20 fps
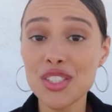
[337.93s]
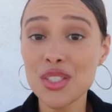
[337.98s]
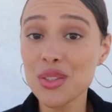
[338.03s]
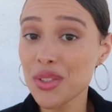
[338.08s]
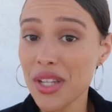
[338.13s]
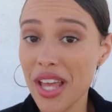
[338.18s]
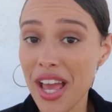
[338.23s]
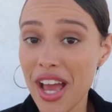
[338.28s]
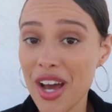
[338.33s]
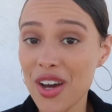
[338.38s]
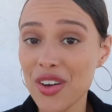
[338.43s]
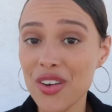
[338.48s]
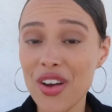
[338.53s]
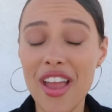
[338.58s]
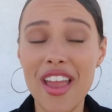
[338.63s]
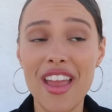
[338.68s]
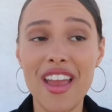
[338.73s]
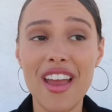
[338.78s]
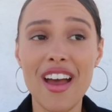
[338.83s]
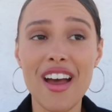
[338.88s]
to now,
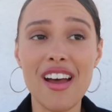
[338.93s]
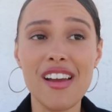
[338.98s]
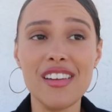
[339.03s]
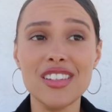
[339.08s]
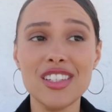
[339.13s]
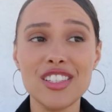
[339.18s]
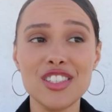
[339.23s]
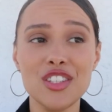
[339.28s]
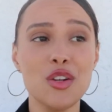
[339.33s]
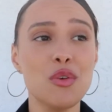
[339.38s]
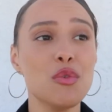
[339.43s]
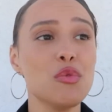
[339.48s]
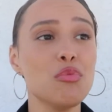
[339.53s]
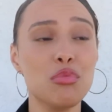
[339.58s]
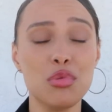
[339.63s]
and you know,